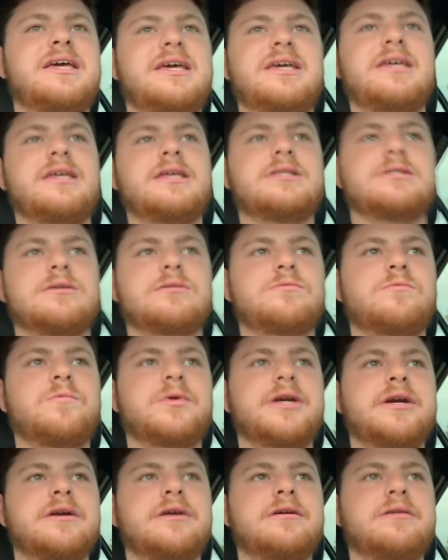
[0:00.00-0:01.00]
it's a
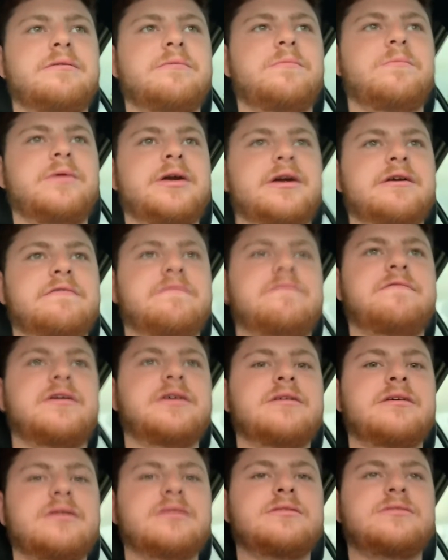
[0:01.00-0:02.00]
weird
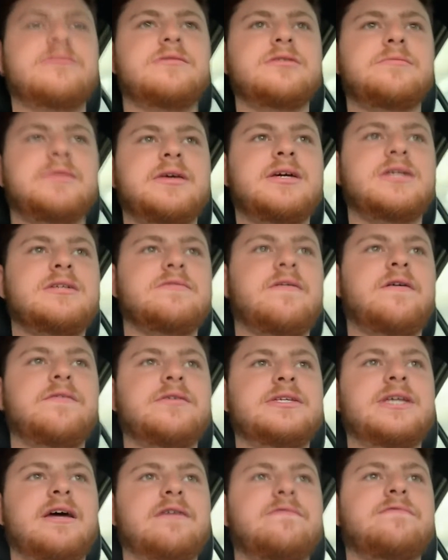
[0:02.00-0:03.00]
feeling towards me because I've
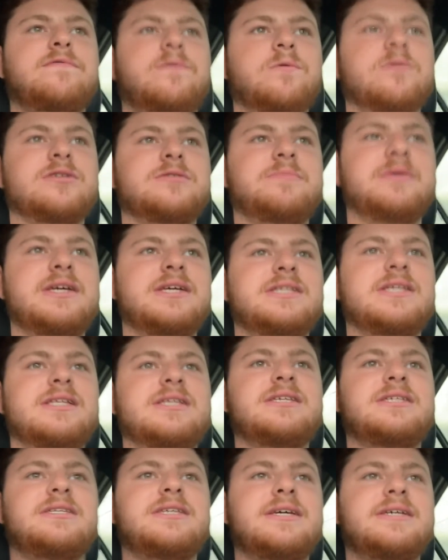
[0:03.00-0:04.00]
always had 4 speeds
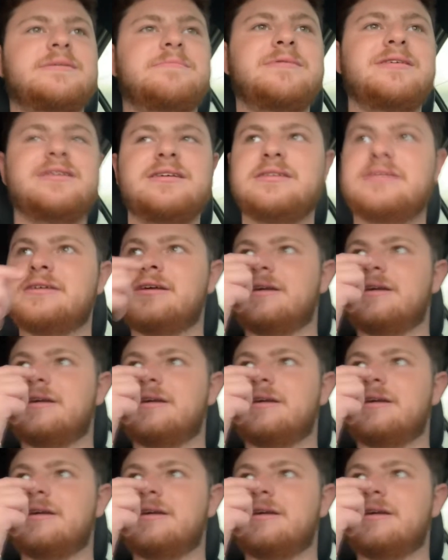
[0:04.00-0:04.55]
and 6 speeds.